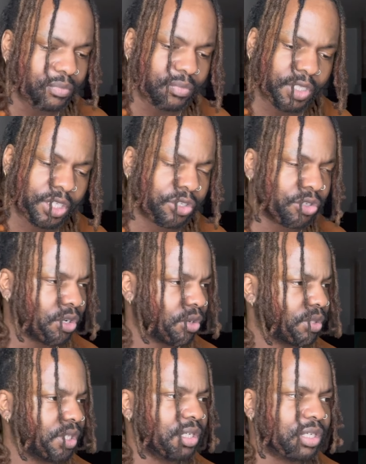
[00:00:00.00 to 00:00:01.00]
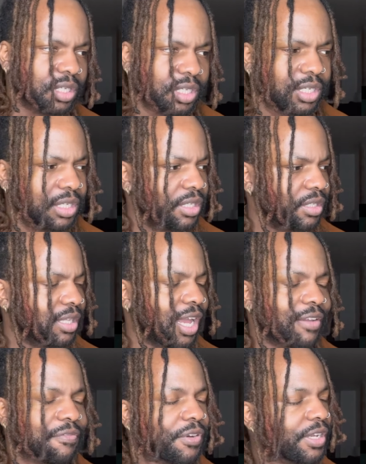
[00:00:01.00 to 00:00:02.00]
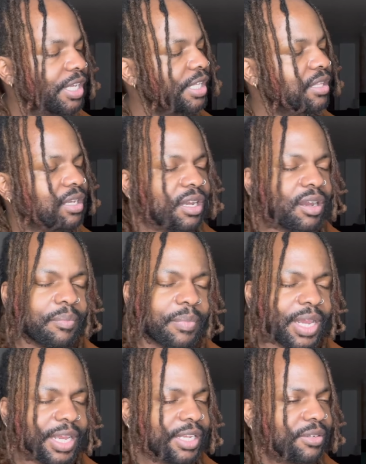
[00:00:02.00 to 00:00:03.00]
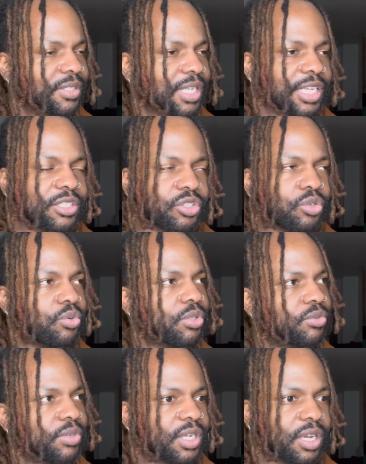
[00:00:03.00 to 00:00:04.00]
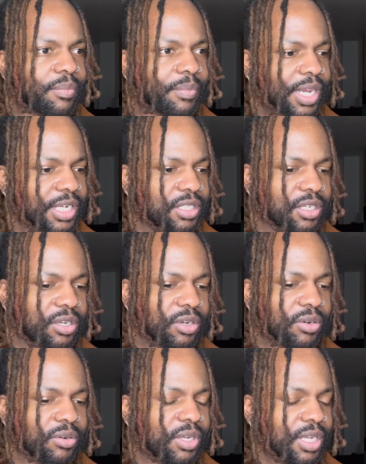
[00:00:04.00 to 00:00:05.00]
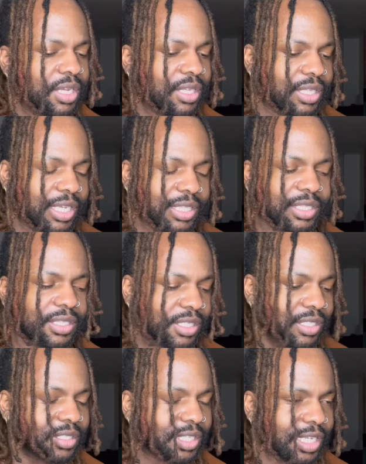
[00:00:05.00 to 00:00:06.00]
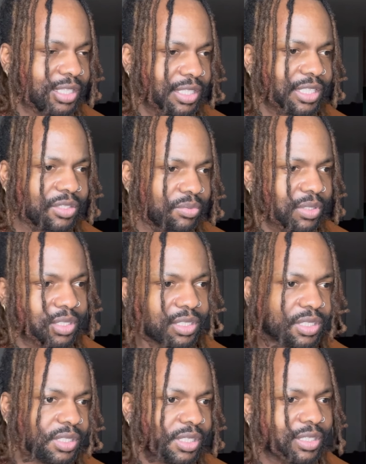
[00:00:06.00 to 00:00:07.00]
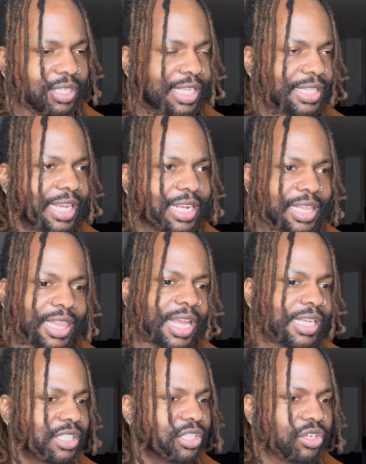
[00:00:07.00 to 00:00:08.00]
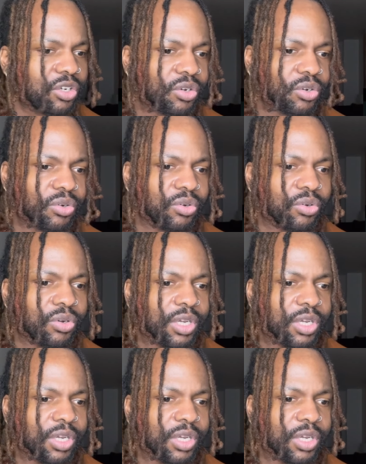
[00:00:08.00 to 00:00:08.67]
you know, I forget the comeback. It was like two or three comebacks ago that this is like that classical